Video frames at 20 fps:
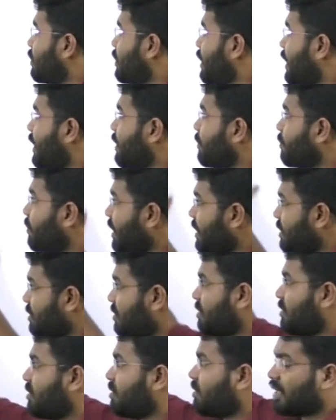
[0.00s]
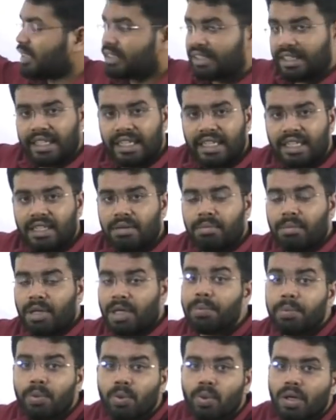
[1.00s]
taking place recently in
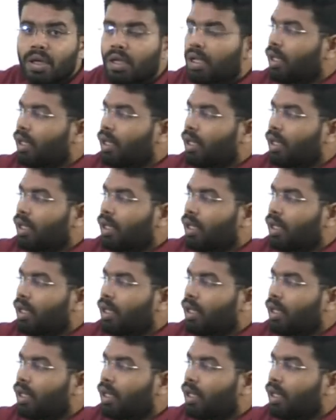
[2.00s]
Manipur,